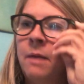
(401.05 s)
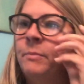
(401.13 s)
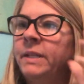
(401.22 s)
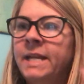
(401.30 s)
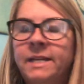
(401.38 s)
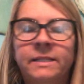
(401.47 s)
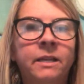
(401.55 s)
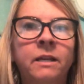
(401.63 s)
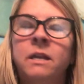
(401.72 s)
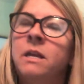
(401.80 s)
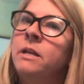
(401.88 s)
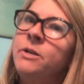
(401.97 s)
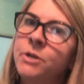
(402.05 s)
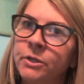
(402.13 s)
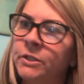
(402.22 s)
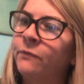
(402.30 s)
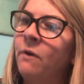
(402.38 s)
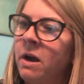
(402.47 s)
Please,
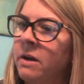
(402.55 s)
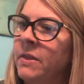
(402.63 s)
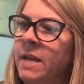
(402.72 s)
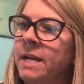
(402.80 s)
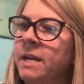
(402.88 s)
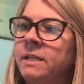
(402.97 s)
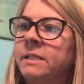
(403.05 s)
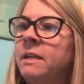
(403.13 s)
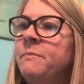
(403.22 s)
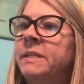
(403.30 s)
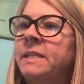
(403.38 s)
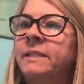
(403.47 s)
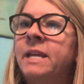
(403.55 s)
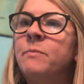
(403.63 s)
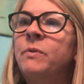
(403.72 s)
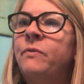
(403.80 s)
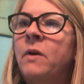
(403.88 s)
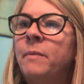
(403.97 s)
Nurse Farthing, said Mrs.
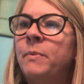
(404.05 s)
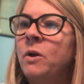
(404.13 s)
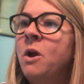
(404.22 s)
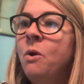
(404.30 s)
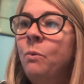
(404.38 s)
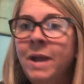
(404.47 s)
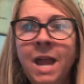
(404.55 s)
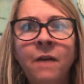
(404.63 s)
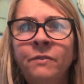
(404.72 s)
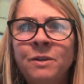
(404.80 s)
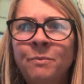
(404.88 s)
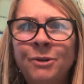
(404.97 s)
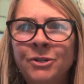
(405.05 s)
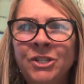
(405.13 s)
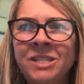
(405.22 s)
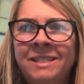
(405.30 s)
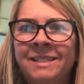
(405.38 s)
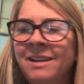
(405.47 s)
Kimmelfarber, we have an
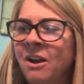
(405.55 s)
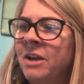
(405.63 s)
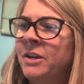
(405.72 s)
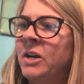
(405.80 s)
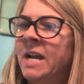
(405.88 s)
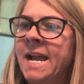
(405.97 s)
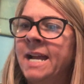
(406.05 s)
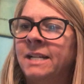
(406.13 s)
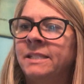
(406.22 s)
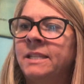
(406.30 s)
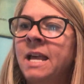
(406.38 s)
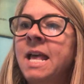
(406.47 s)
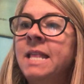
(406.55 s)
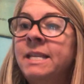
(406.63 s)
emergency on our hands.